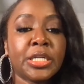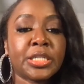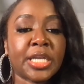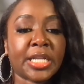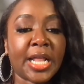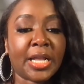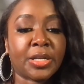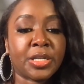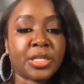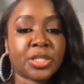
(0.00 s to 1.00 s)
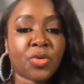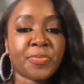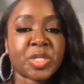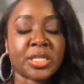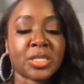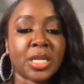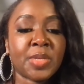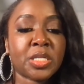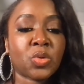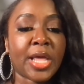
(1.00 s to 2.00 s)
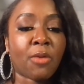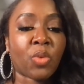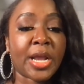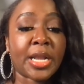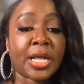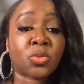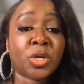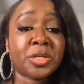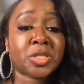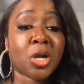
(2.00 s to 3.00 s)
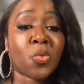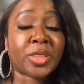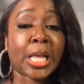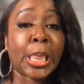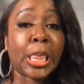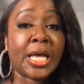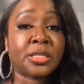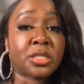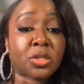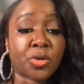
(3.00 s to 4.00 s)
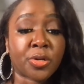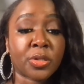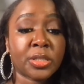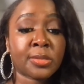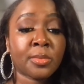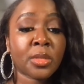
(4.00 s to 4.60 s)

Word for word: to take that out of the description so let me do that right now so we're going to start with cleansers